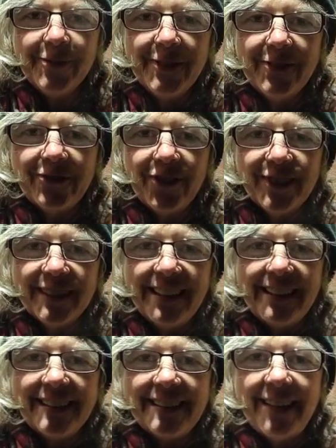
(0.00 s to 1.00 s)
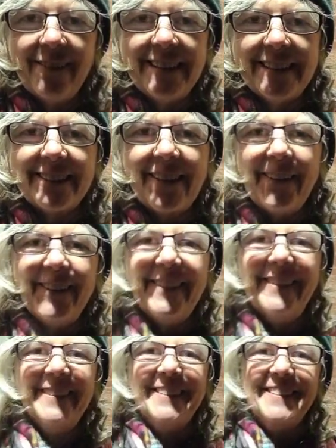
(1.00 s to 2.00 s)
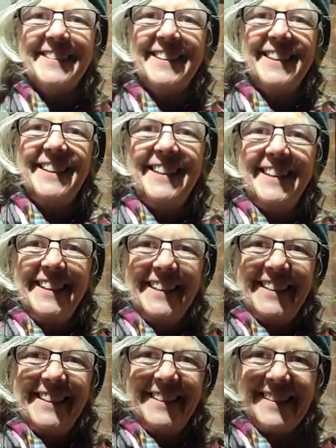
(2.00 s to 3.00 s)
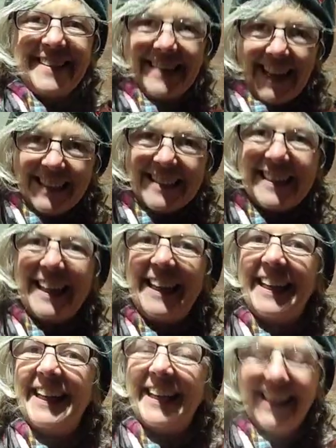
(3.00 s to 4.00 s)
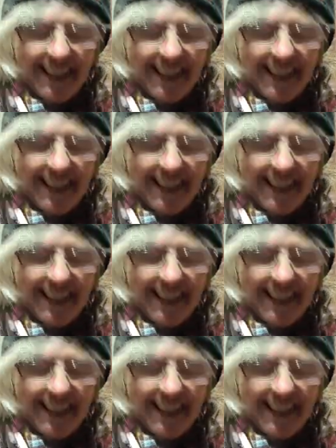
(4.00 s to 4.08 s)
frosty and snowy Scotland. Slanty.